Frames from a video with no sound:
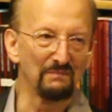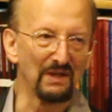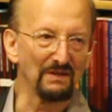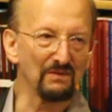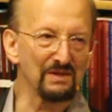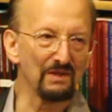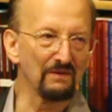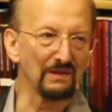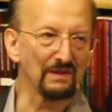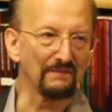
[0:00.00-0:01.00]
but
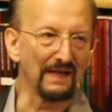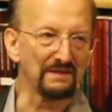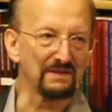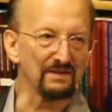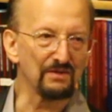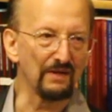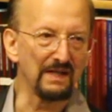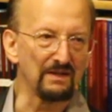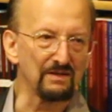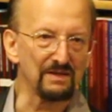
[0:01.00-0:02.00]
also a lot of other
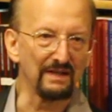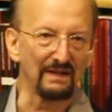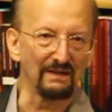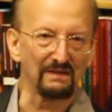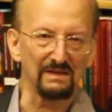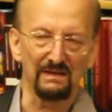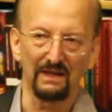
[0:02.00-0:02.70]
strange things,